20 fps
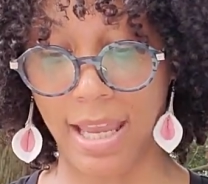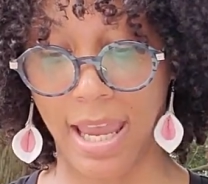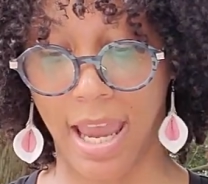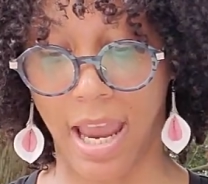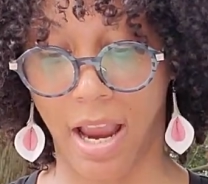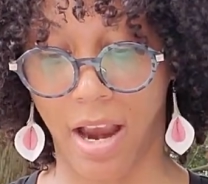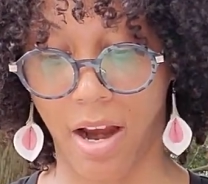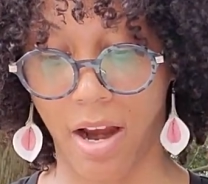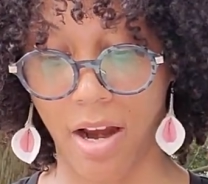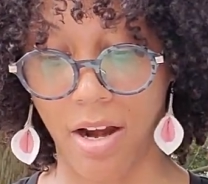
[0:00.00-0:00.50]

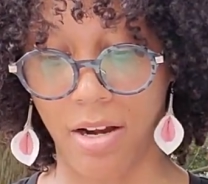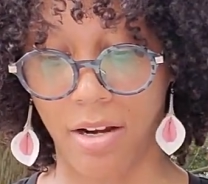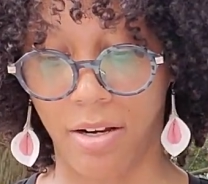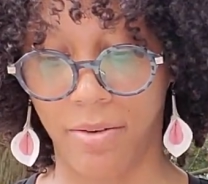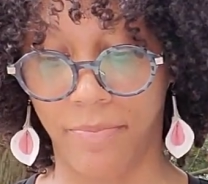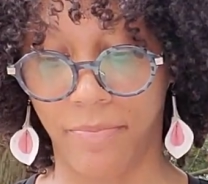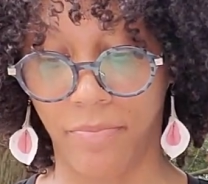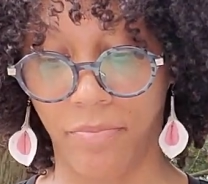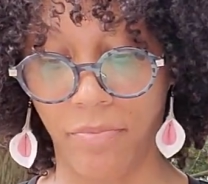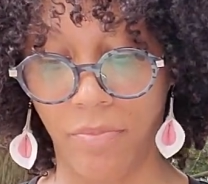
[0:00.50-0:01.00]
air.
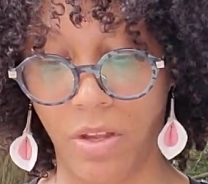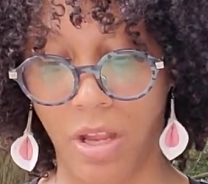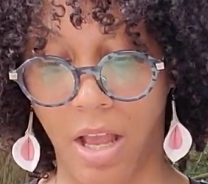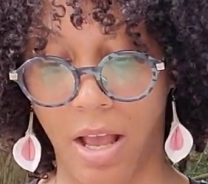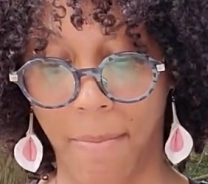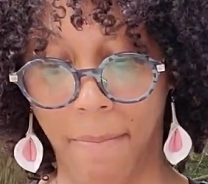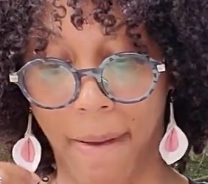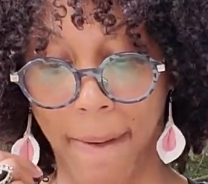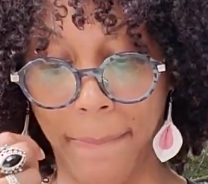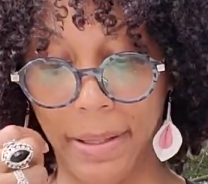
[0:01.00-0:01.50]

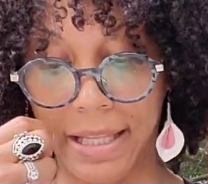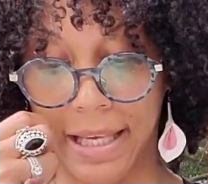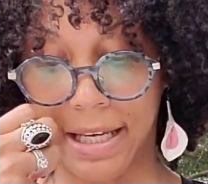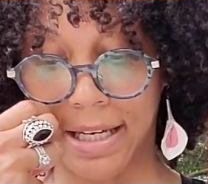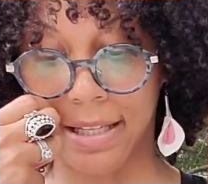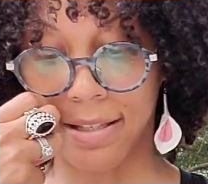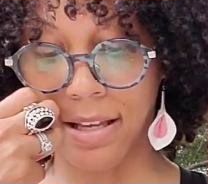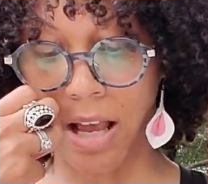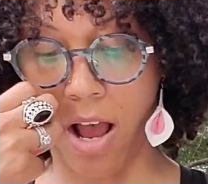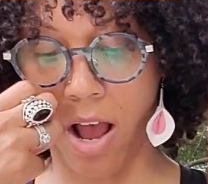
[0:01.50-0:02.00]
My
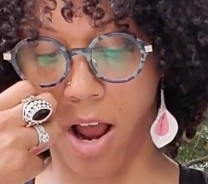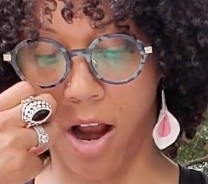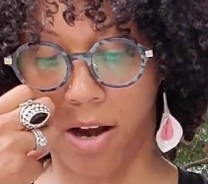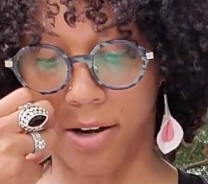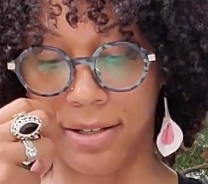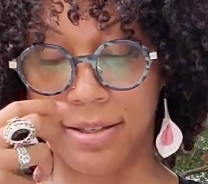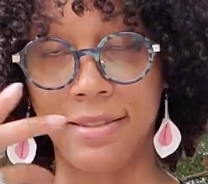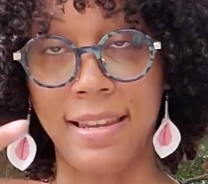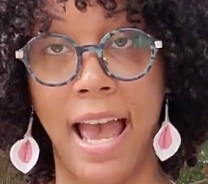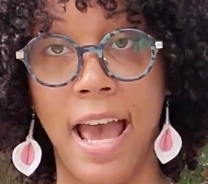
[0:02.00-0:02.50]
planets
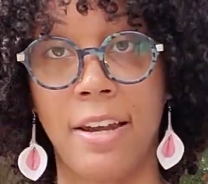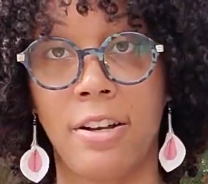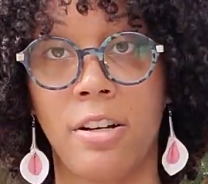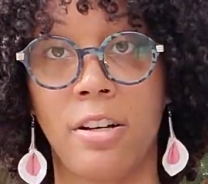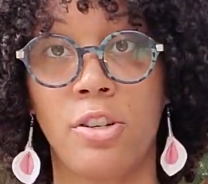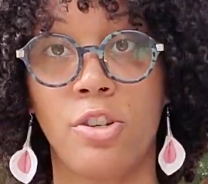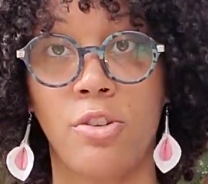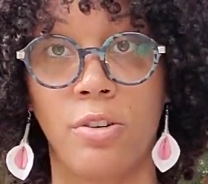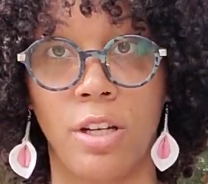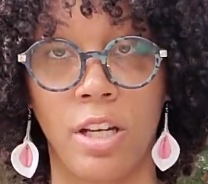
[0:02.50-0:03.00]
are
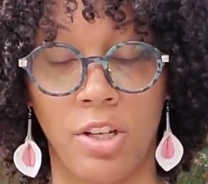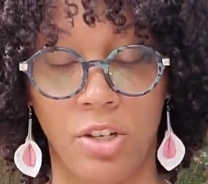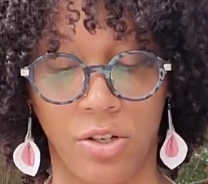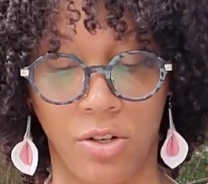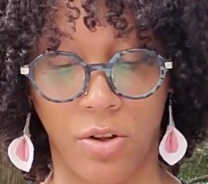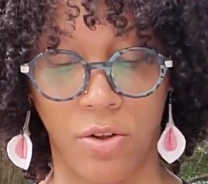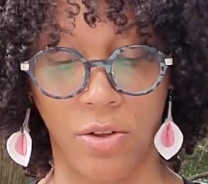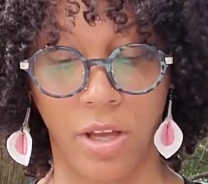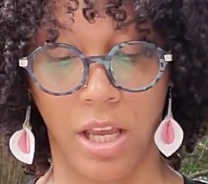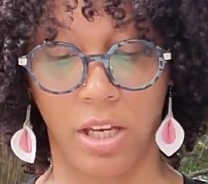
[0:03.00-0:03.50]
Saturn,
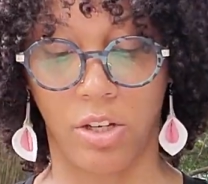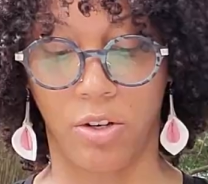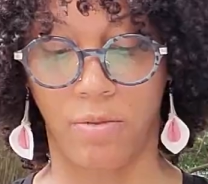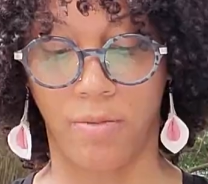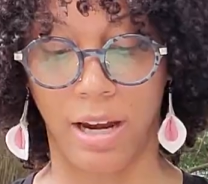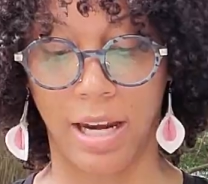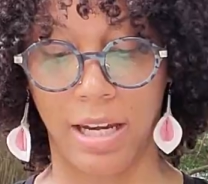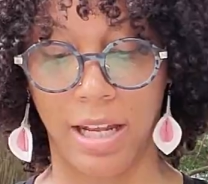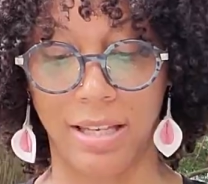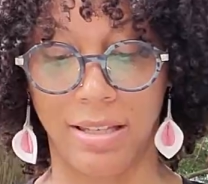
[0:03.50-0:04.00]
traditional, and
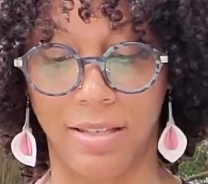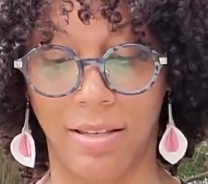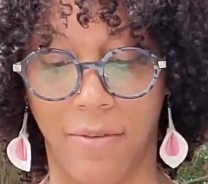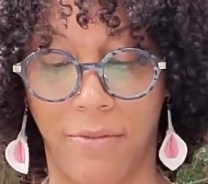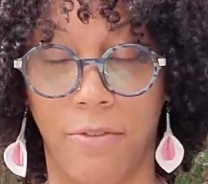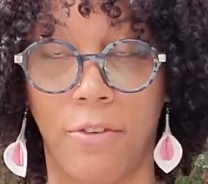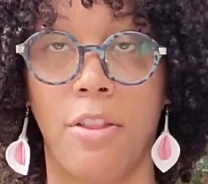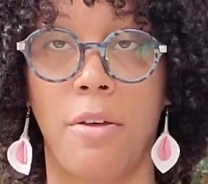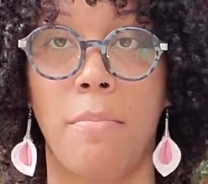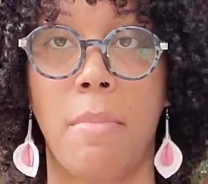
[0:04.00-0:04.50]
Uranus
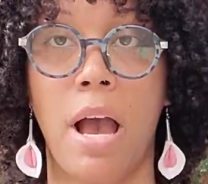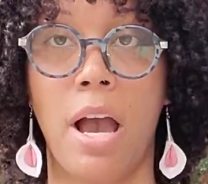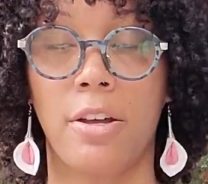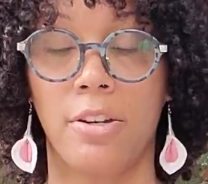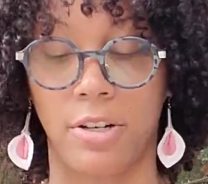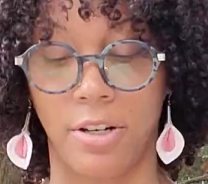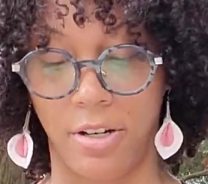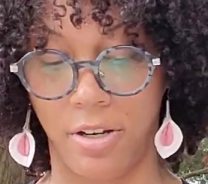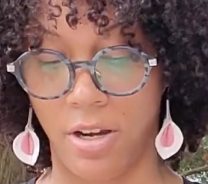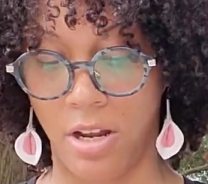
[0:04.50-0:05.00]
for the
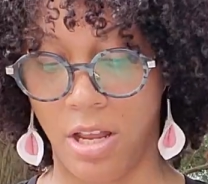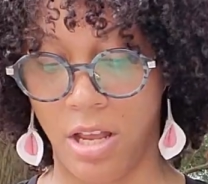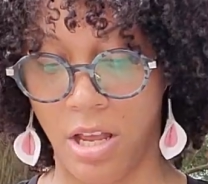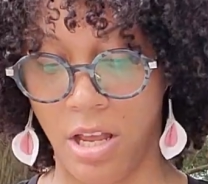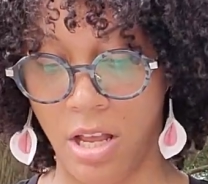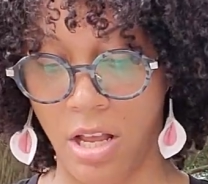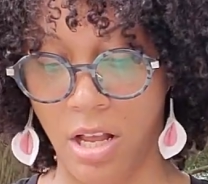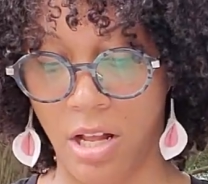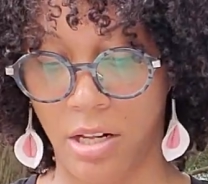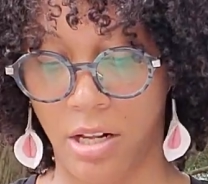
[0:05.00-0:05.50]
modern.
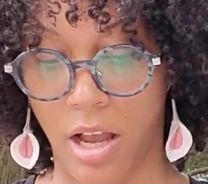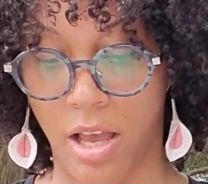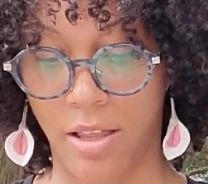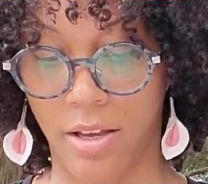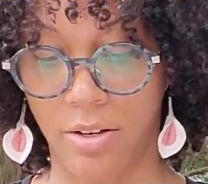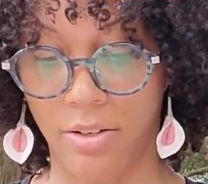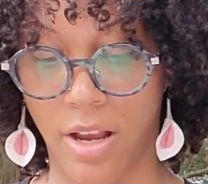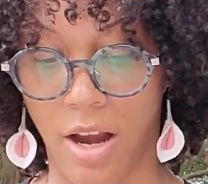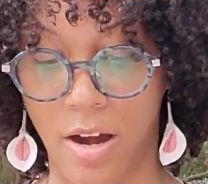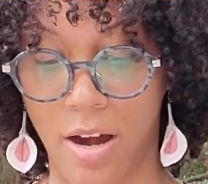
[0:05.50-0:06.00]

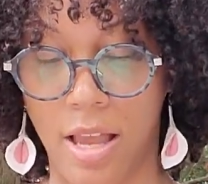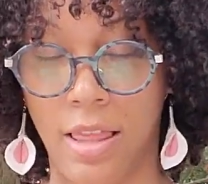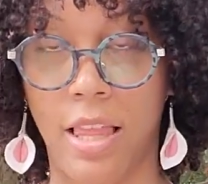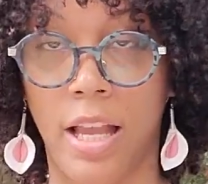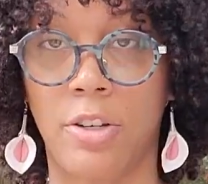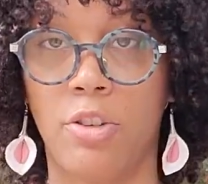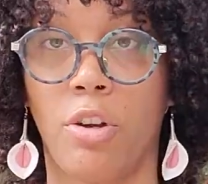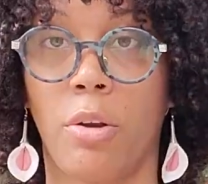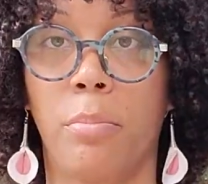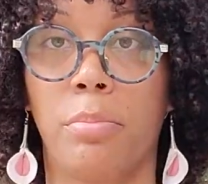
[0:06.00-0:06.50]
Colors are
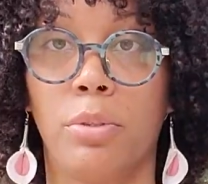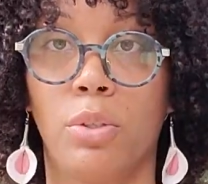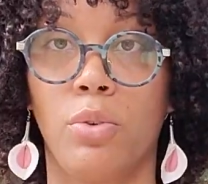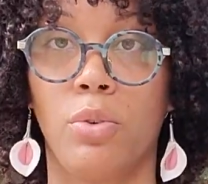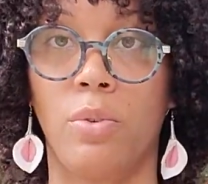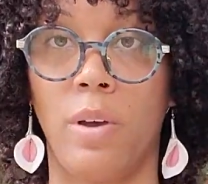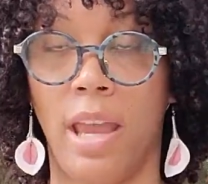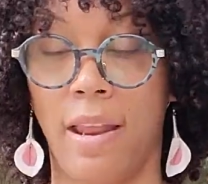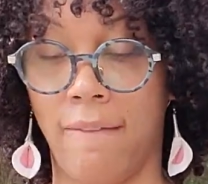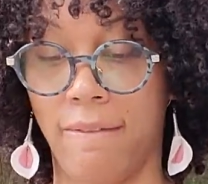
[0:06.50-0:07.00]
electric
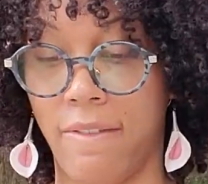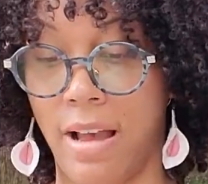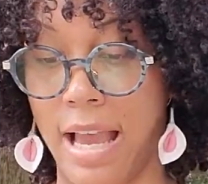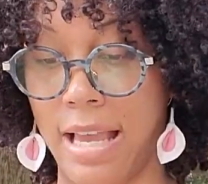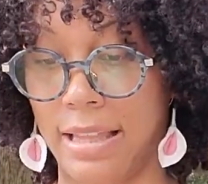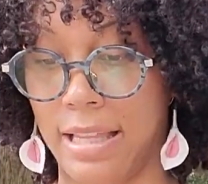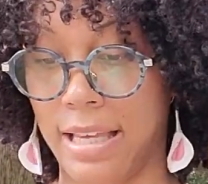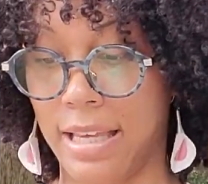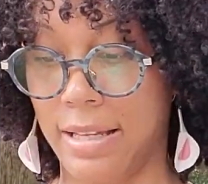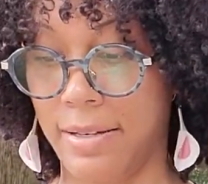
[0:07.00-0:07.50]
blue and
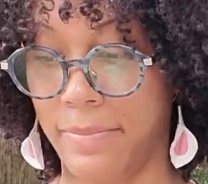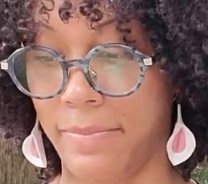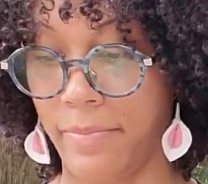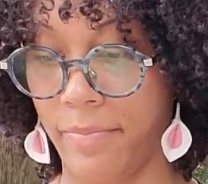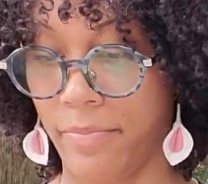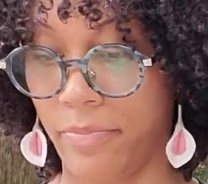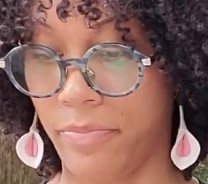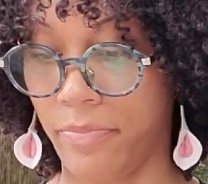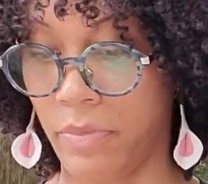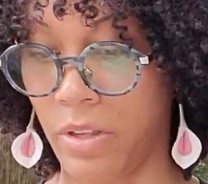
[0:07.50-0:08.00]
violet.
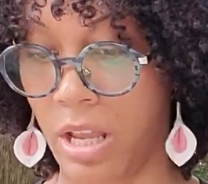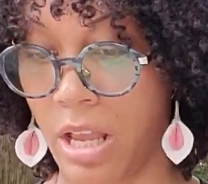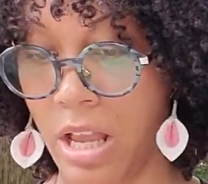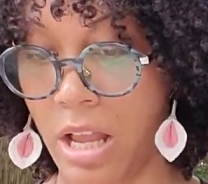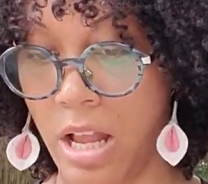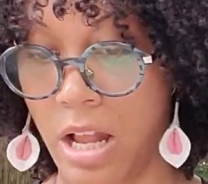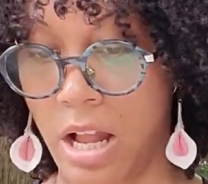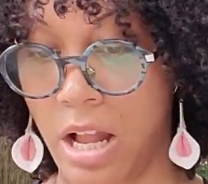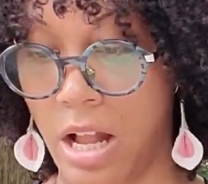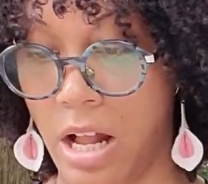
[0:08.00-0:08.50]

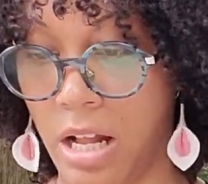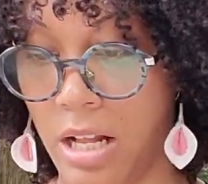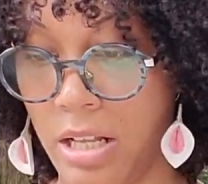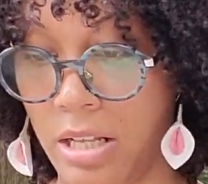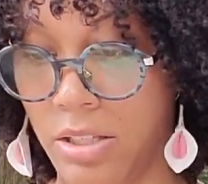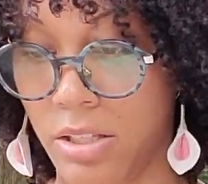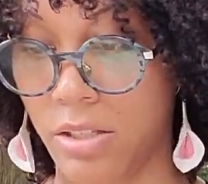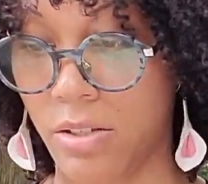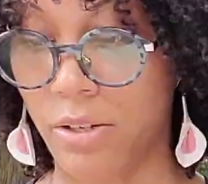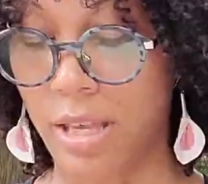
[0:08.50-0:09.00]

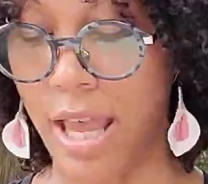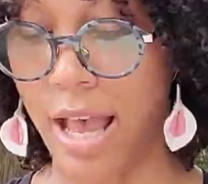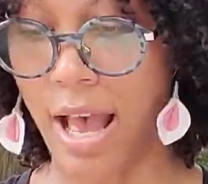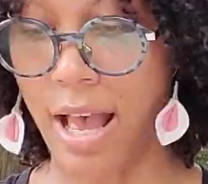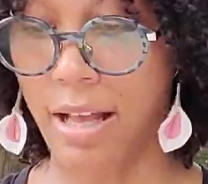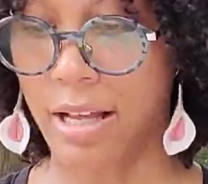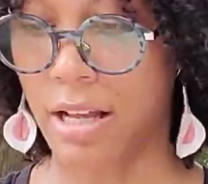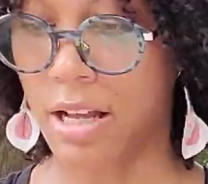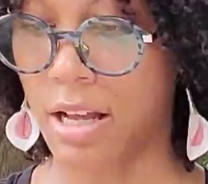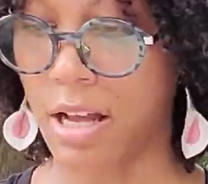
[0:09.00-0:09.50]
So
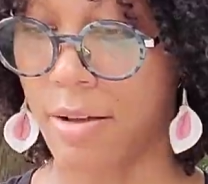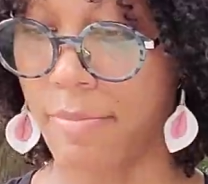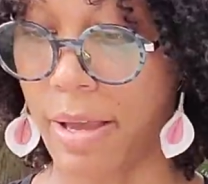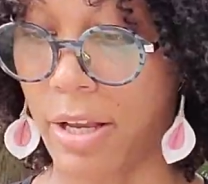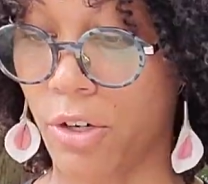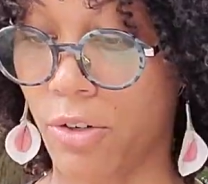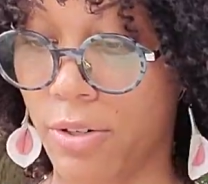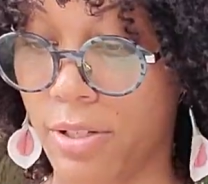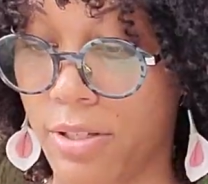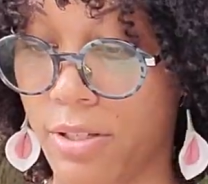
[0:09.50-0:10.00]
yeah, my
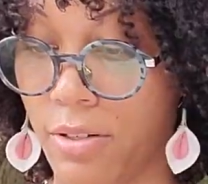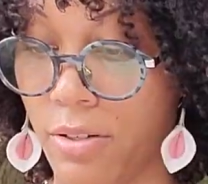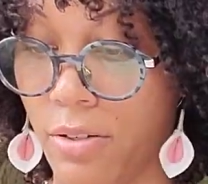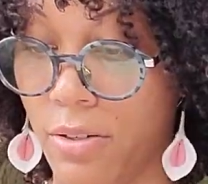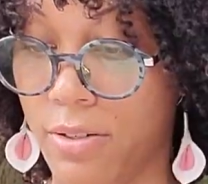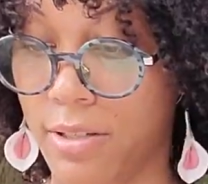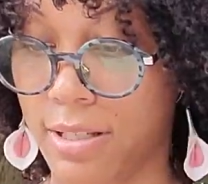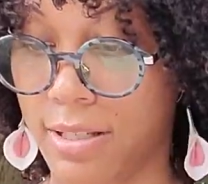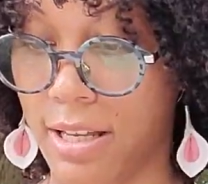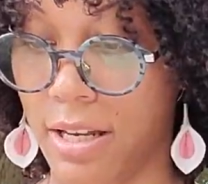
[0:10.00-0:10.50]

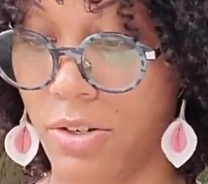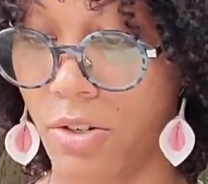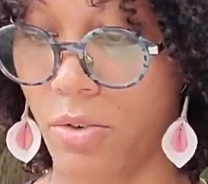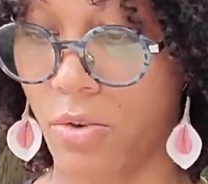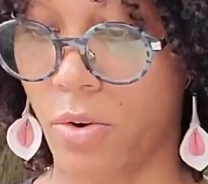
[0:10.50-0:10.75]
crystals, essential